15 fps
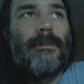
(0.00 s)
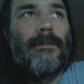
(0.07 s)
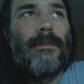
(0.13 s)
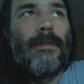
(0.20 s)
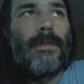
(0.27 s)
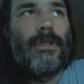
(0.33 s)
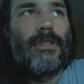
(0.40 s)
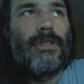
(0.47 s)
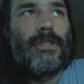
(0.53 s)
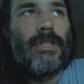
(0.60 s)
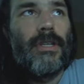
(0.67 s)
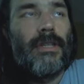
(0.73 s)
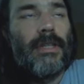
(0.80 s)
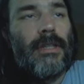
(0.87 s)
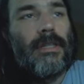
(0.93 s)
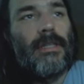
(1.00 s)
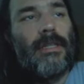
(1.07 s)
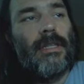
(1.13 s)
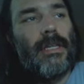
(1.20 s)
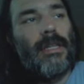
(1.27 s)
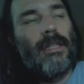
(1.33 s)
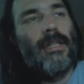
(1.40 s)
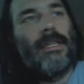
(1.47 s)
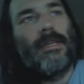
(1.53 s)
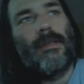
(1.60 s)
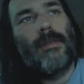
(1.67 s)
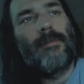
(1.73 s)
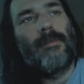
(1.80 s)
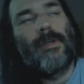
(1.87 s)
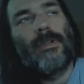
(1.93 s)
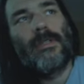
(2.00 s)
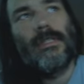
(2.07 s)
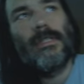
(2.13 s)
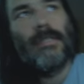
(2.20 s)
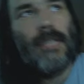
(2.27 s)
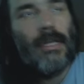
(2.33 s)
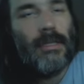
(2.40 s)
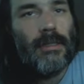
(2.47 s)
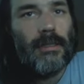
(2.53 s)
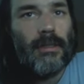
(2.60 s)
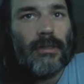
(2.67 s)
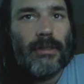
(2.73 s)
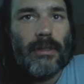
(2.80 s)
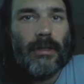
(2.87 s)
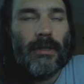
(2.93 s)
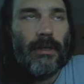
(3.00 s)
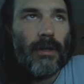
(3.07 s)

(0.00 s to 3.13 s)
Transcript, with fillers: they're still in in the building stages. They're still in the